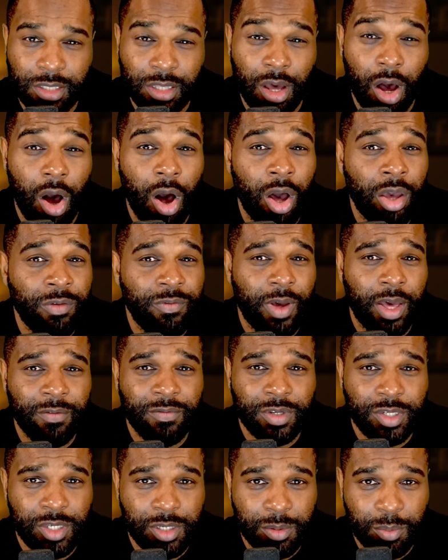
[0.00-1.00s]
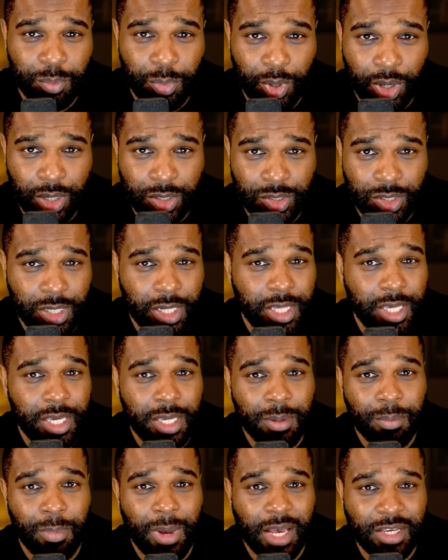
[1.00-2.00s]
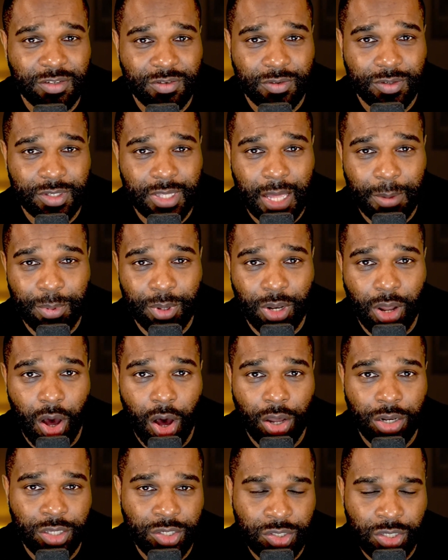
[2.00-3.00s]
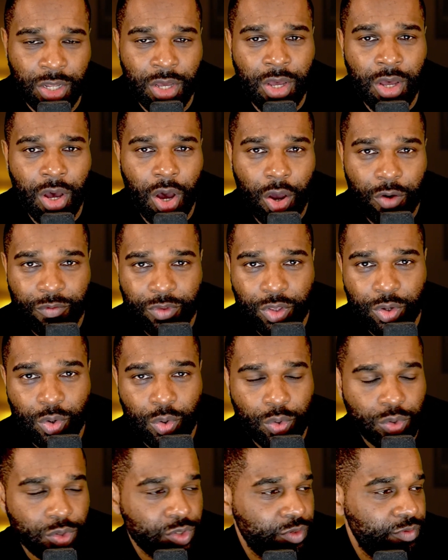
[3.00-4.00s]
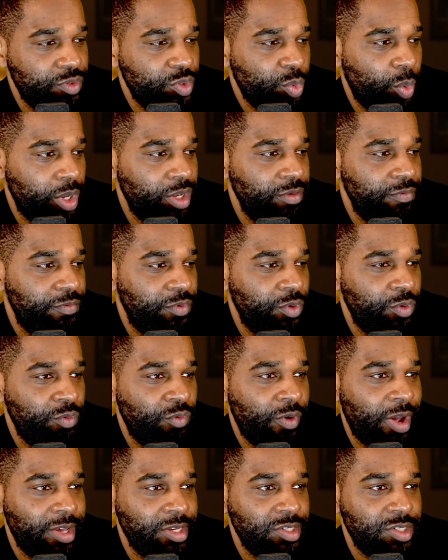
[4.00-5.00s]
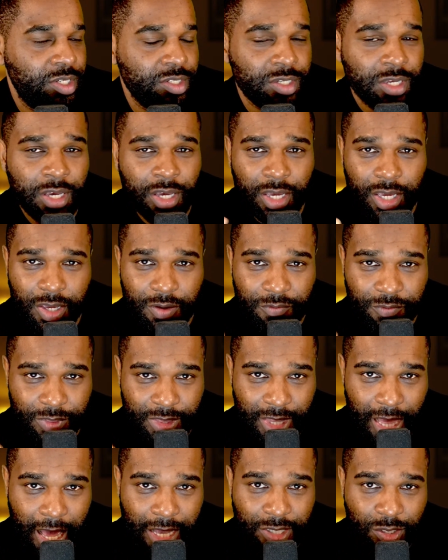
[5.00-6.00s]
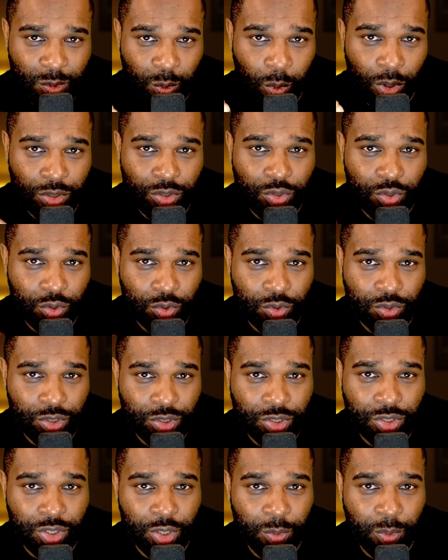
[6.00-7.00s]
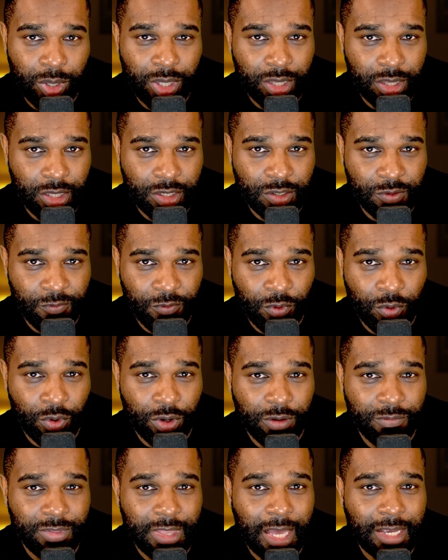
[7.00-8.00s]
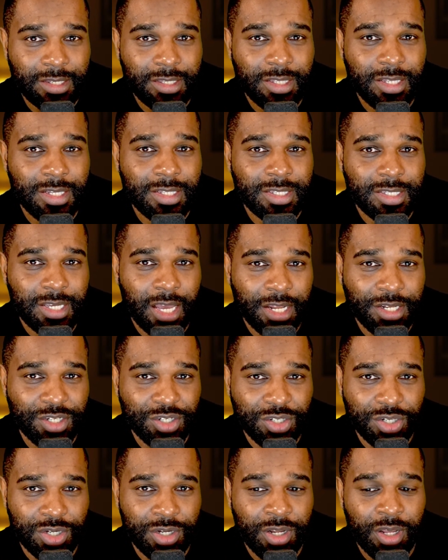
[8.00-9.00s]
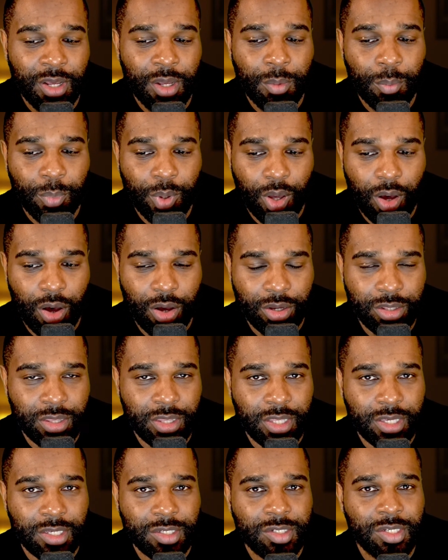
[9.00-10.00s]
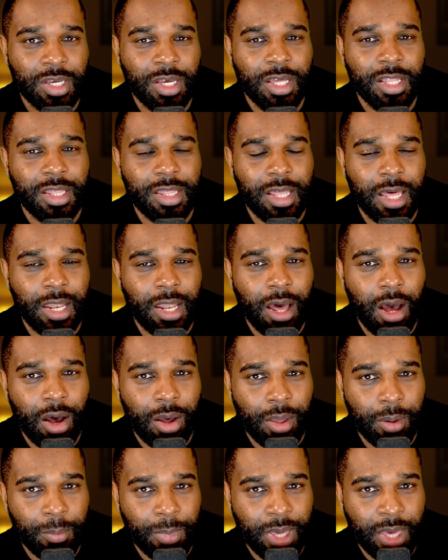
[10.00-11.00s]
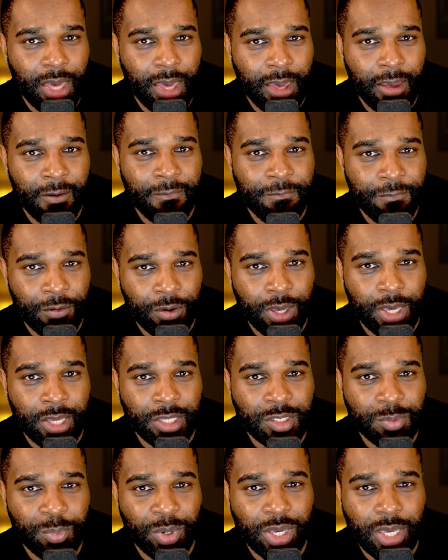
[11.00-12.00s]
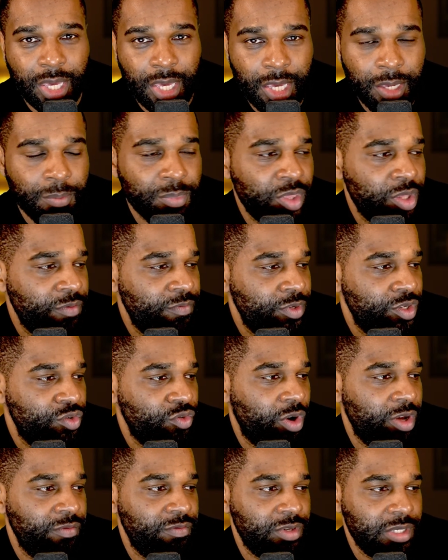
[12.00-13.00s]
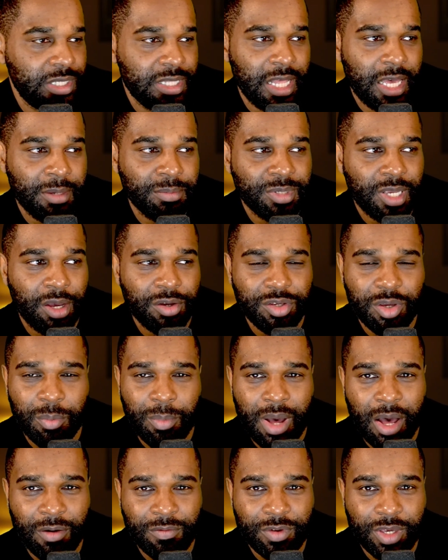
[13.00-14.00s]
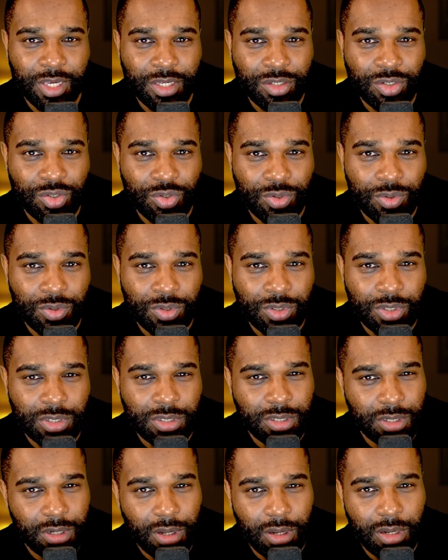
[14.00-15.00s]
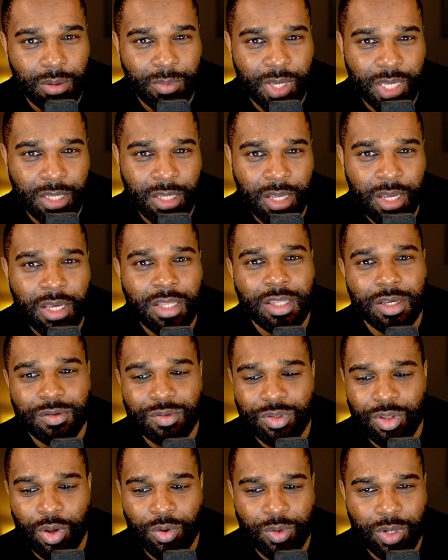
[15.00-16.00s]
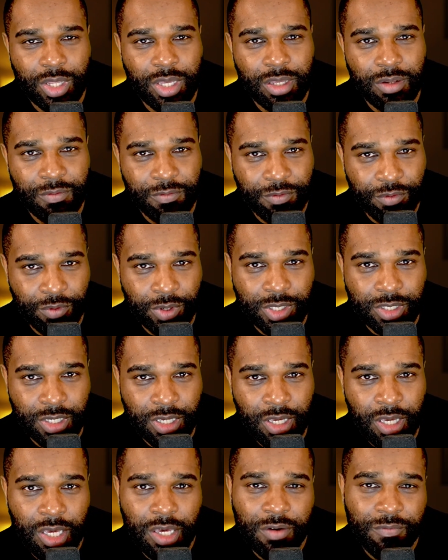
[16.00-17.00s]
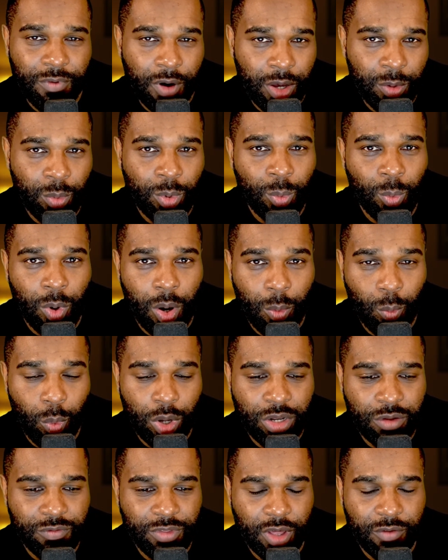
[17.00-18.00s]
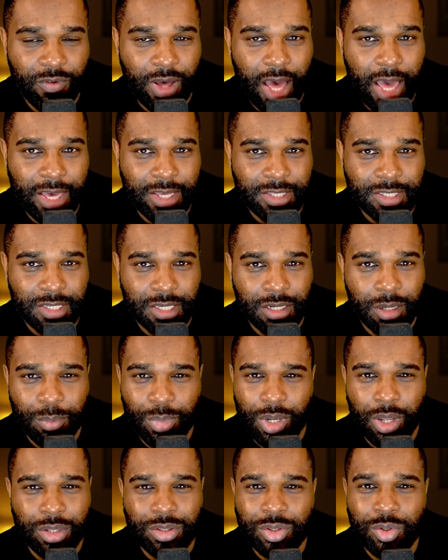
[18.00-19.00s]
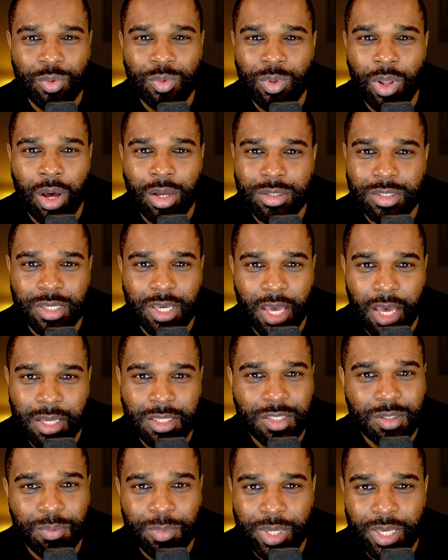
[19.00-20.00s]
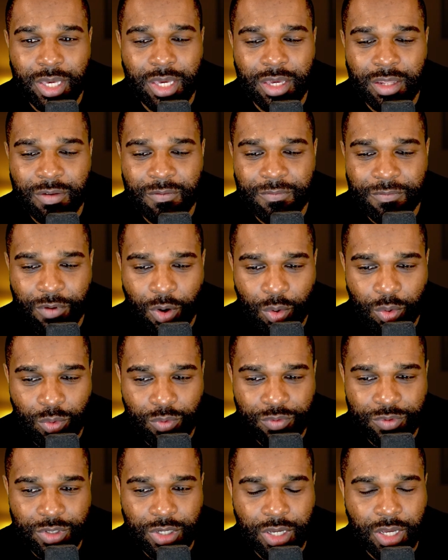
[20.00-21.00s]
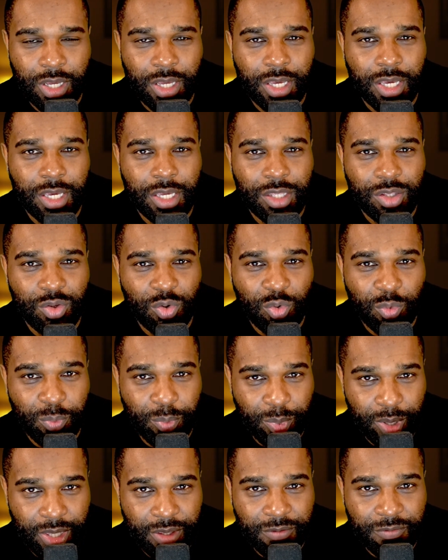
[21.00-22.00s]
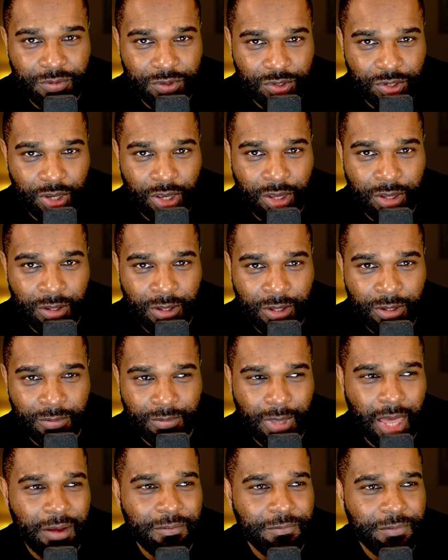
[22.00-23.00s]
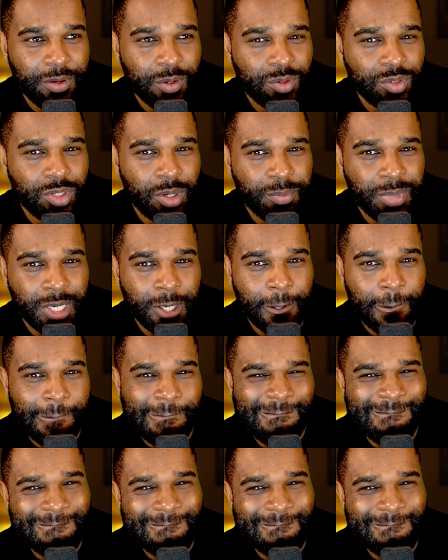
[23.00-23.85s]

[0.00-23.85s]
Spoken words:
that I've ever seen personally in Max Verstappen, honest, over the course of 24 races, if that's what George is doing this for, if that's the intention behind this, then I am here for it. But keep the other drivers' names out your mouth, King George. Do you know what I mean? There's no need for it. If I were one of the other 80, and I'd be like, do not get me involved in your beef, sir. That feels a bit